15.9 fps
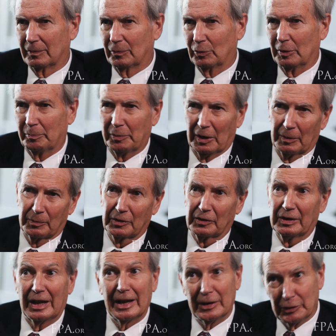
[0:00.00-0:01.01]

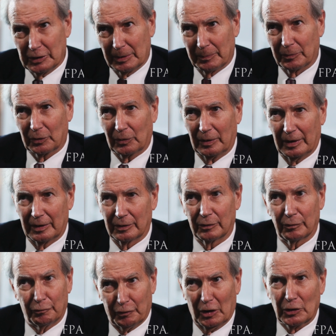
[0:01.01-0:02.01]
Republicans and Democrats
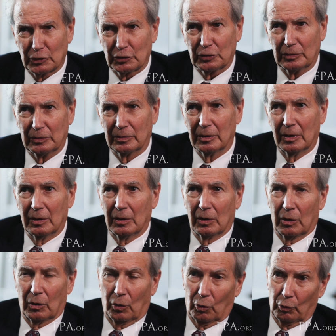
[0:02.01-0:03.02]
function
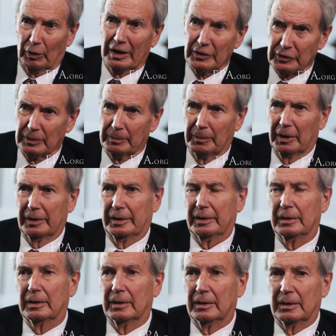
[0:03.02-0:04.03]
on raising money.
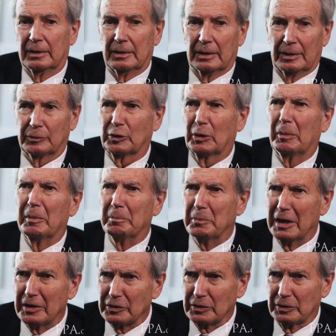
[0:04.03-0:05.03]
I'm talking
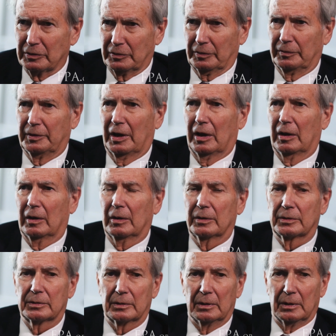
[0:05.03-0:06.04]
millions of
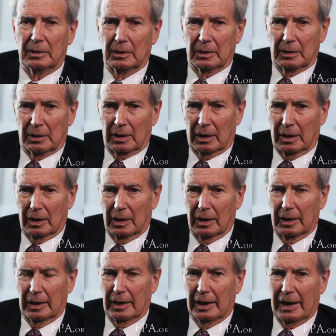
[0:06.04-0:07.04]
dollars.
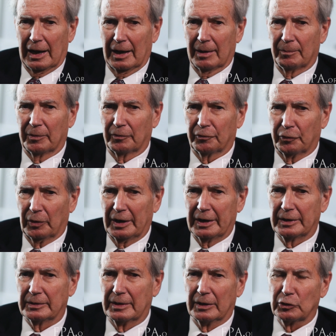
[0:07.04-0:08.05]
Uh, I'm
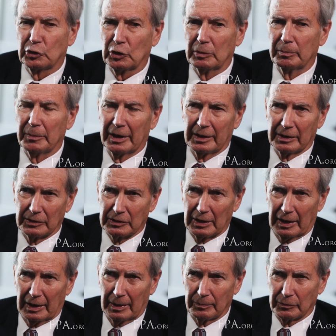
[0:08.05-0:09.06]
afraid that too many
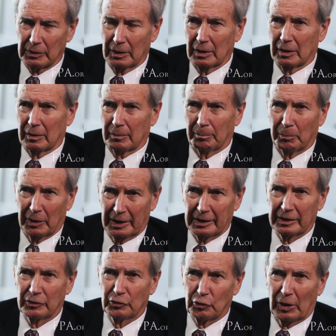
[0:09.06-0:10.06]
times
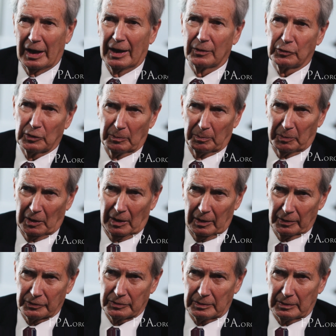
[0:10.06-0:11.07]
money drives the
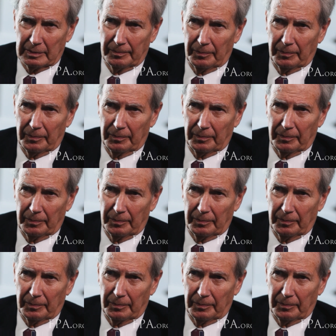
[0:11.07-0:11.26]
policy.